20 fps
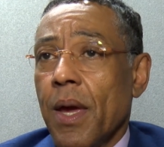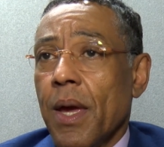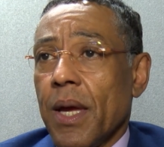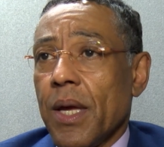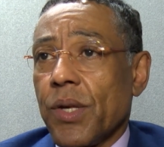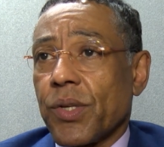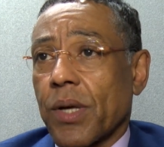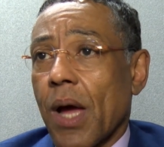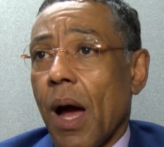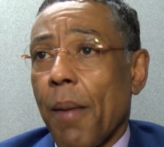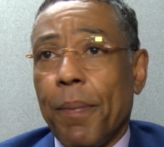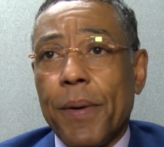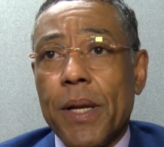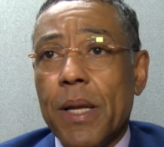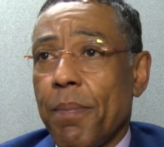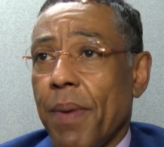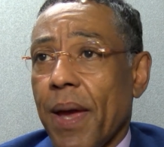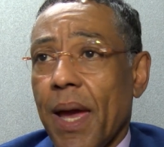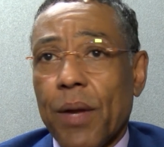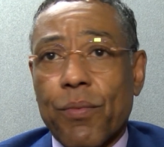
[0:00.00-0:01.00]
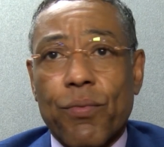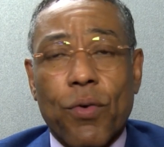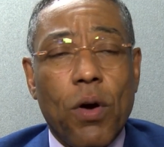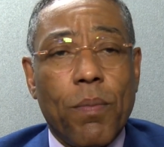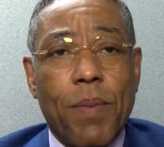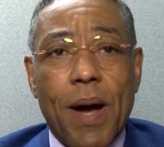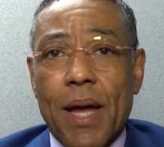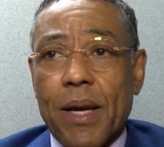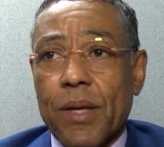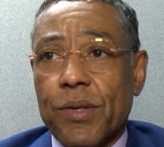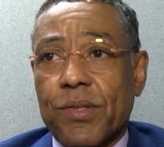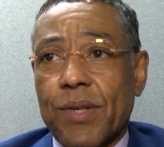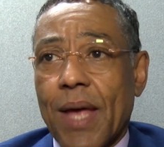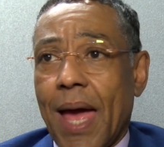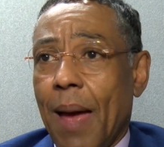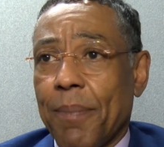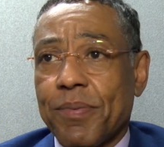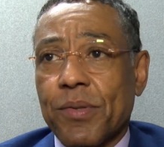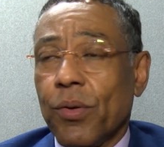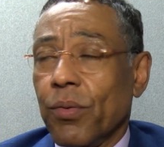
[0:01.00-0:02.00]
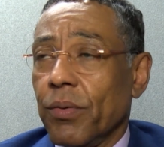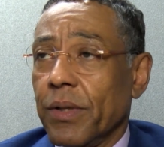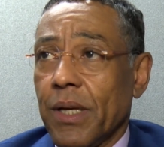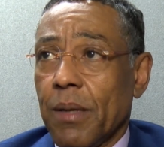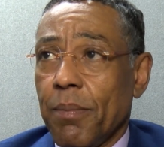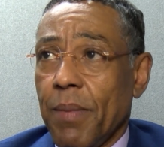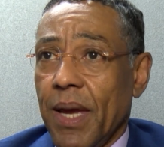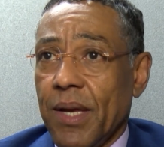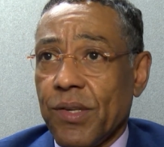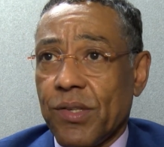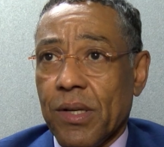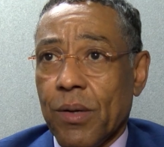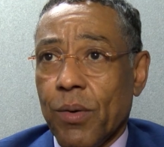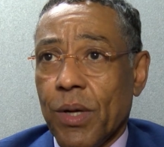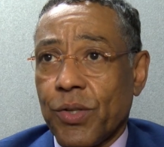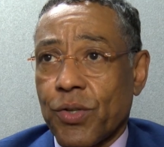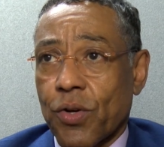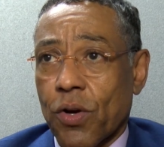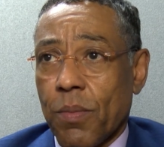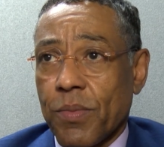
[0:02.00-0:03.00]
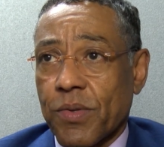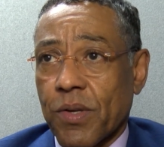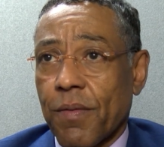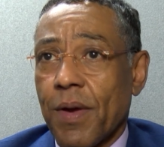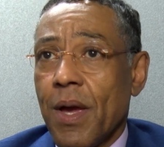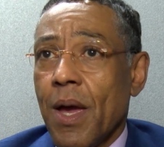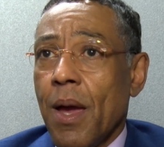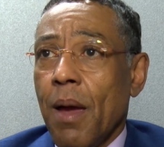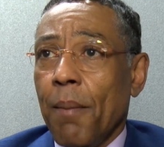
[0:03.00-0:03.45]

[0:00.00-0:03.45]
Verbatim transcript: His company, Bad Robot, is absolutely amazing in terms of